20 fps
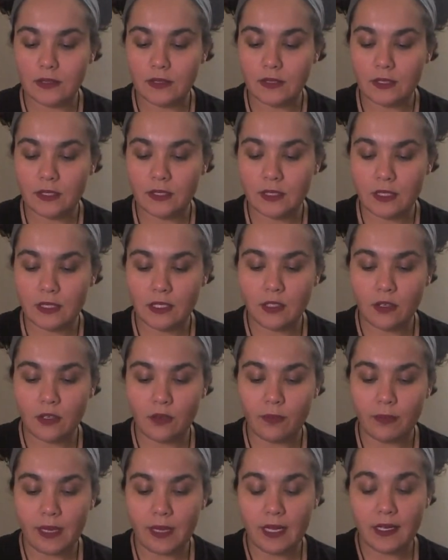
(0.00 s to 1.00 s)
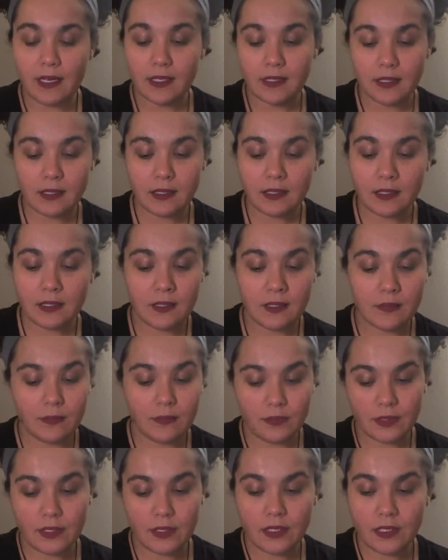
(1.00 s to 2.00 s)
Look in your past
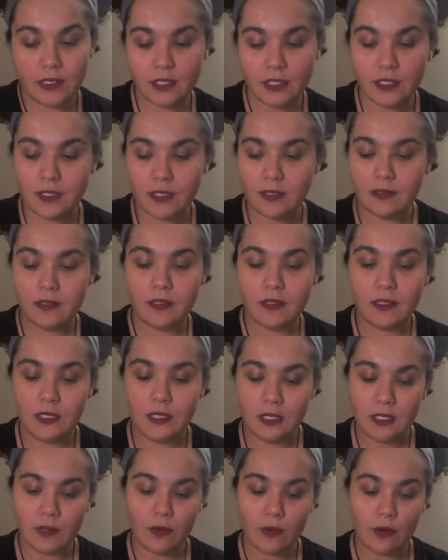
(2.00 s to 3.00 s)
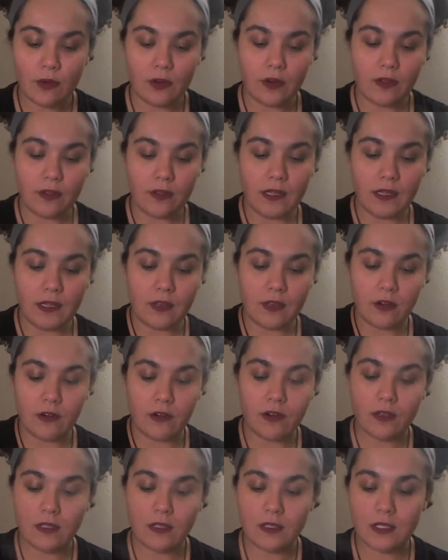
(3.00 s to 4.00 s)
position. Where are they
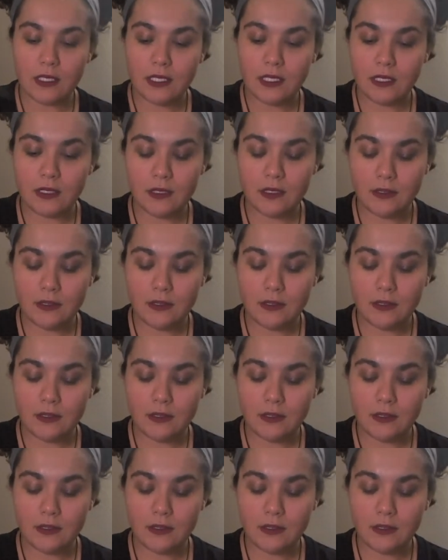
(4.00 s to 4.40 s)
currently?